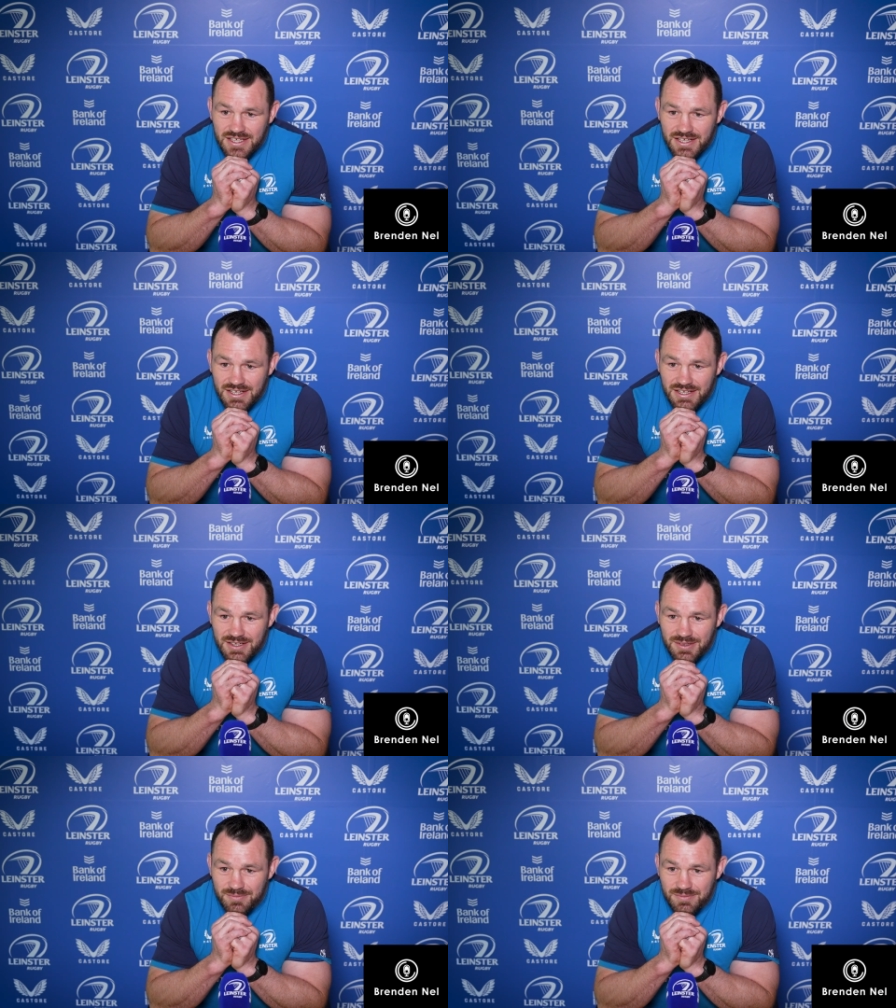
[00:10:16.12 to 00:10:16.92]

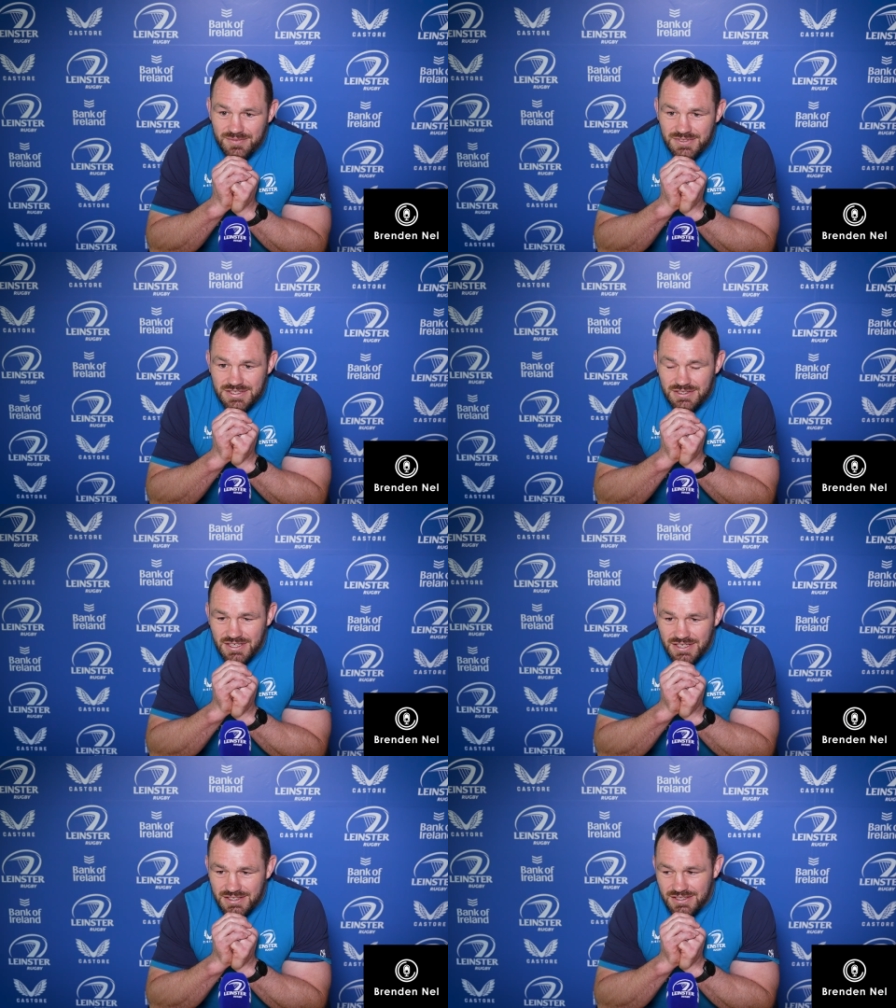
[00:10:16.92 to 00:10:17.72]
Um, so
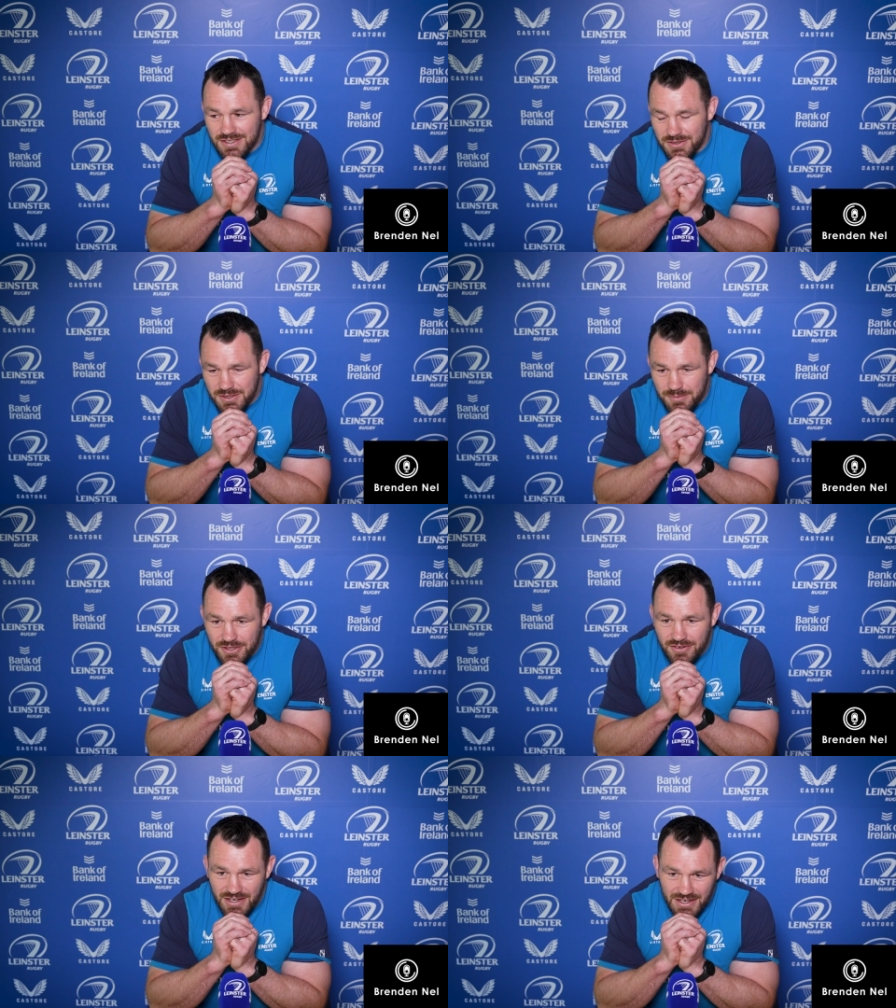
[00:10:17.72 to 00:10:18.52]
like Lukey
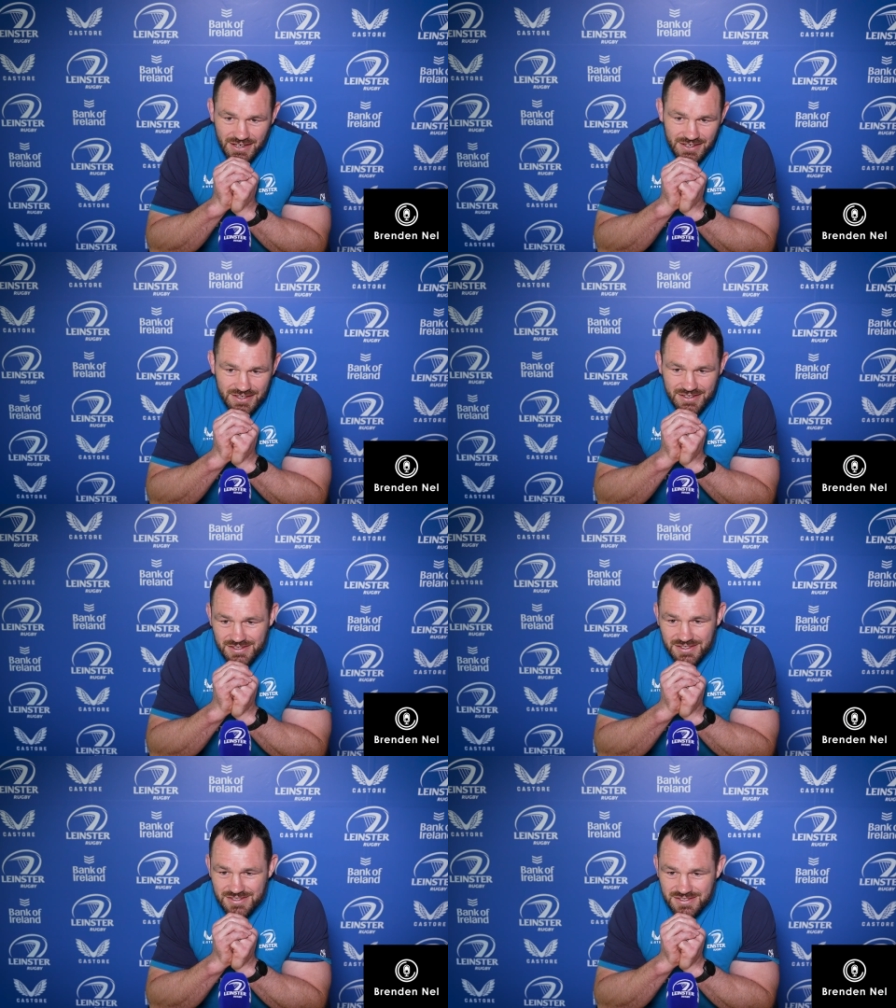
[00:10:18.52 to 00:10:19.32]
McGrath had it,
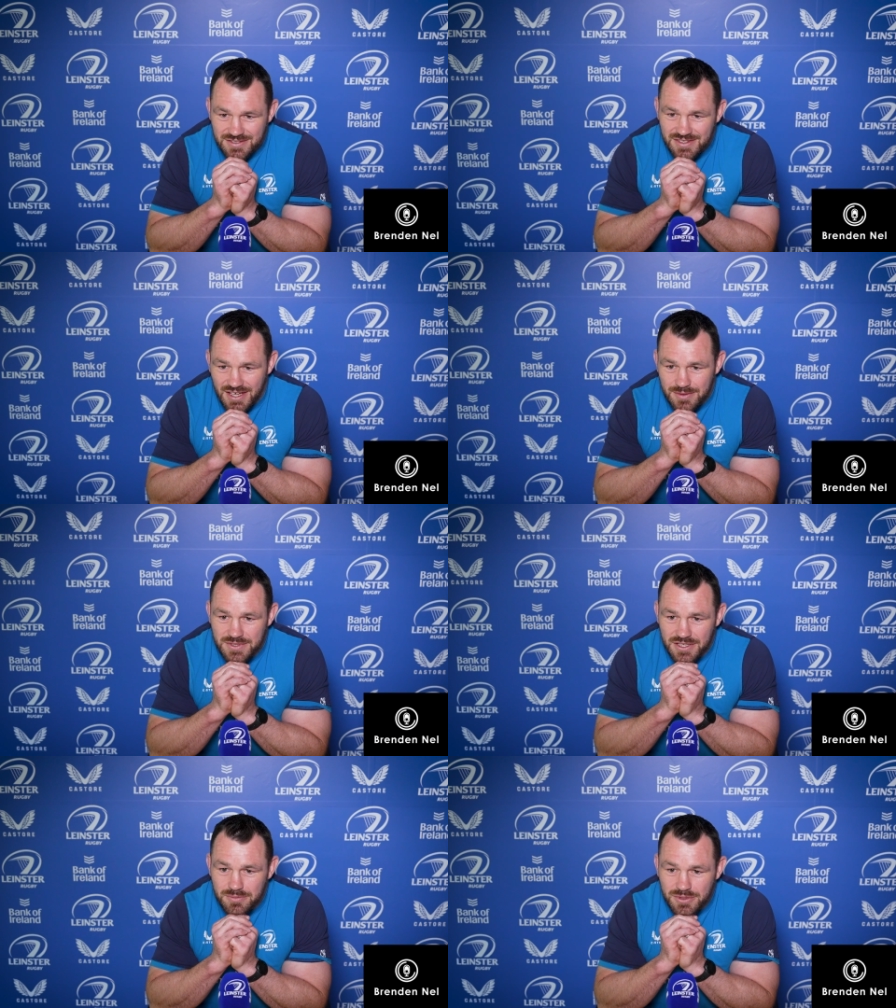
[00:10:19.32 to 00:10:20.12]
and it's games
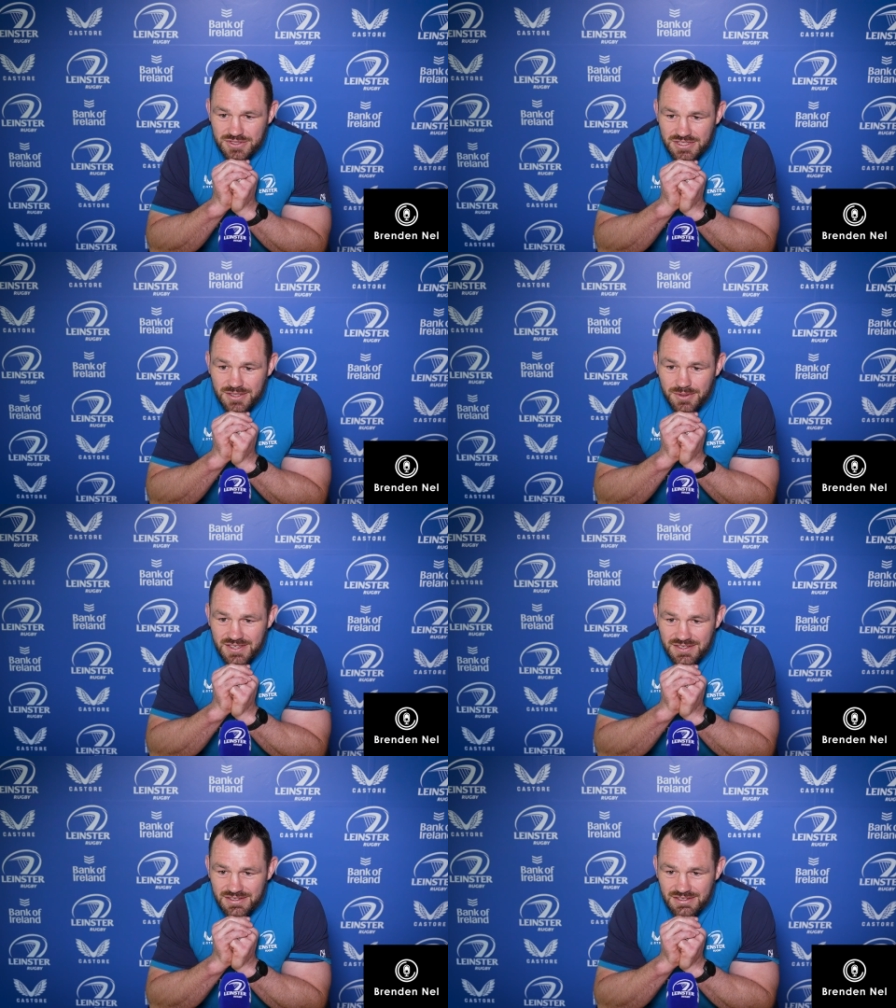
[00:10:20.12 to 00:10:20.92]
on the bus on the way
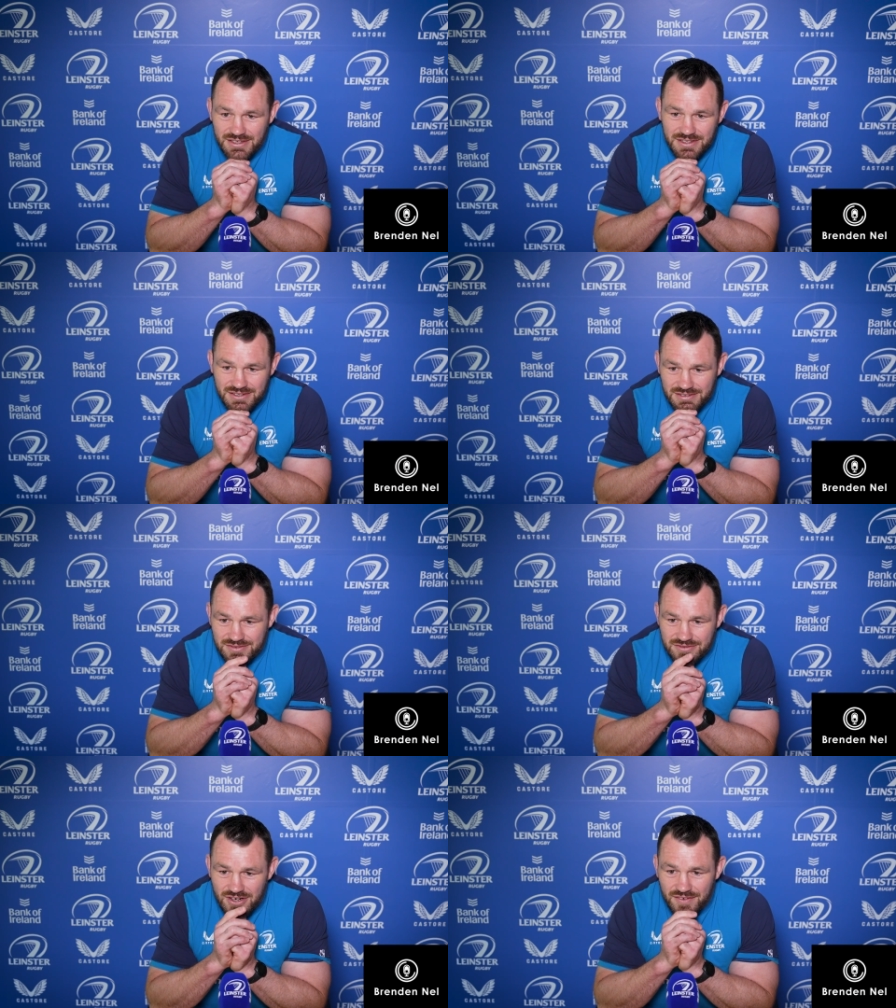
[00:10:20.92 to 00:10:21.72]
to on
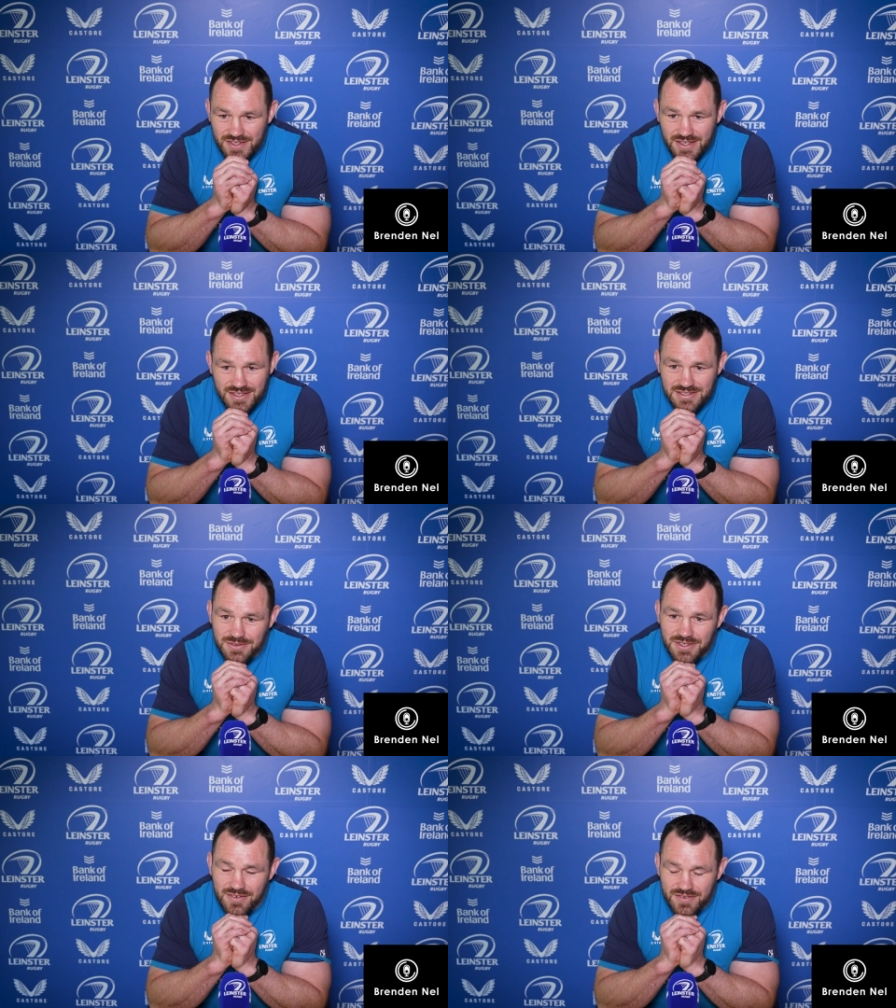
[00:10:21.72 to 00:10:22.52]
travel days or
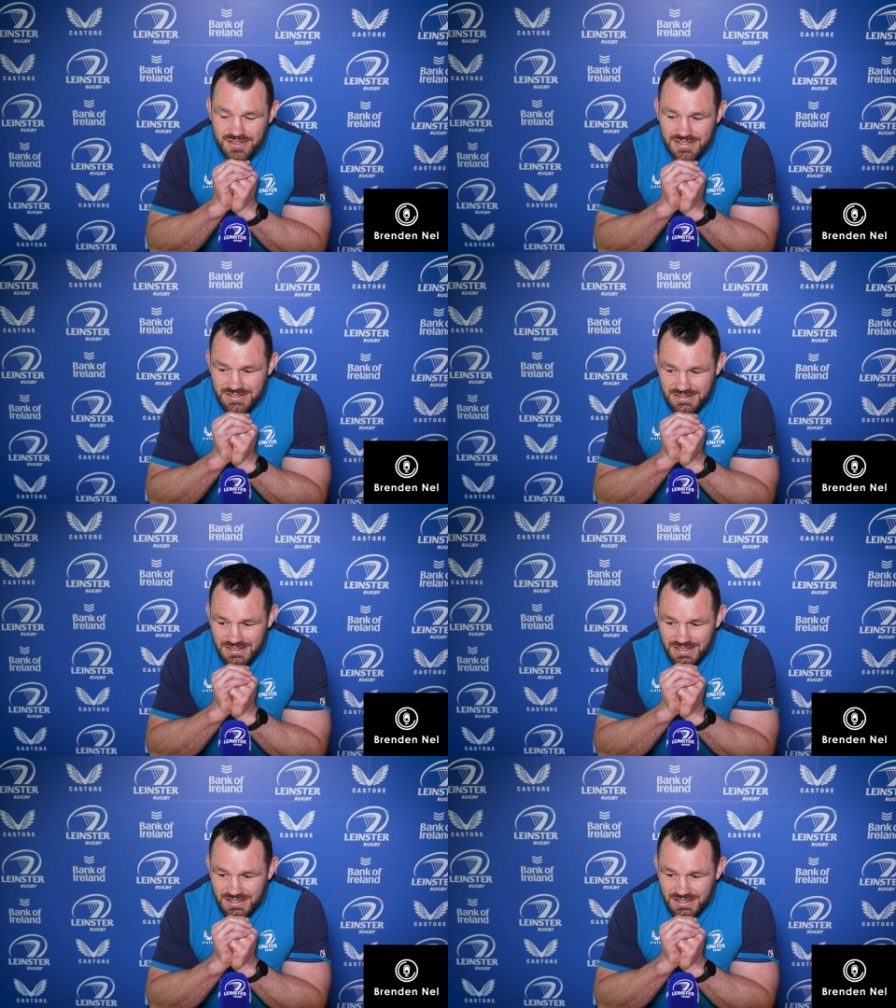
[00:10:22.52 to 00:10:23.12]
whatever, and